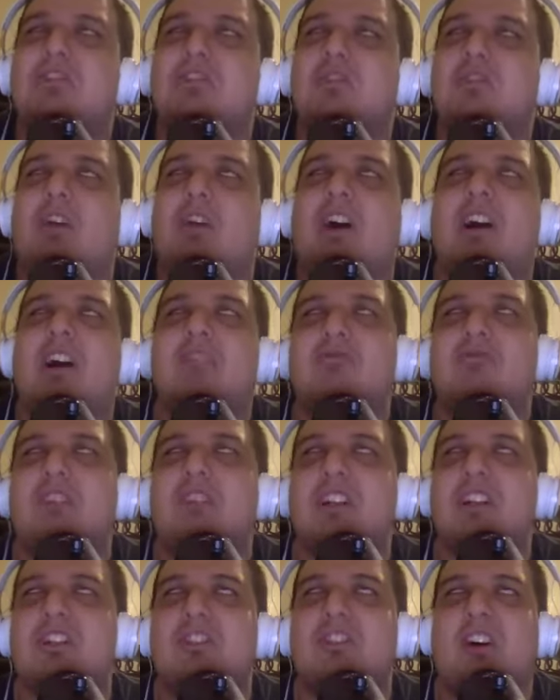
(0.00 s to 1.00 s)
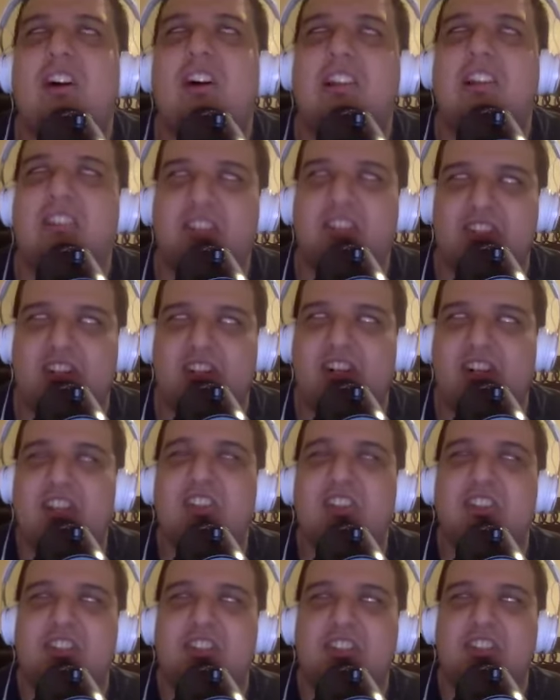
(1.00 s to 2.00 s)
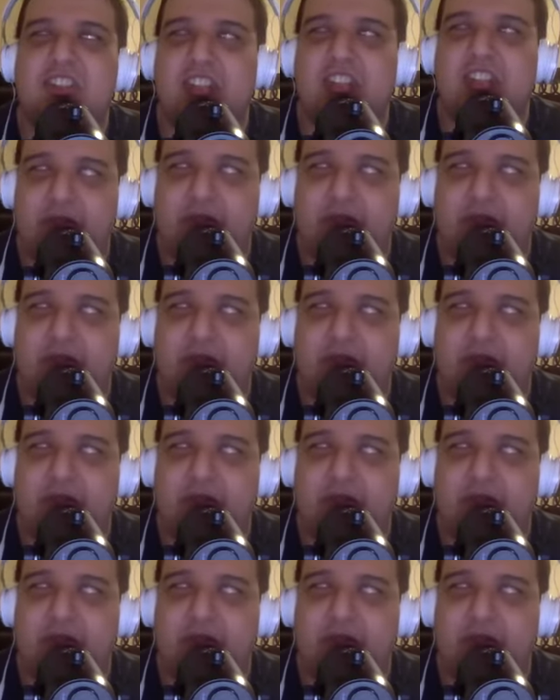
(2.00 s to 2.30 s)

hundred dollars on yourself?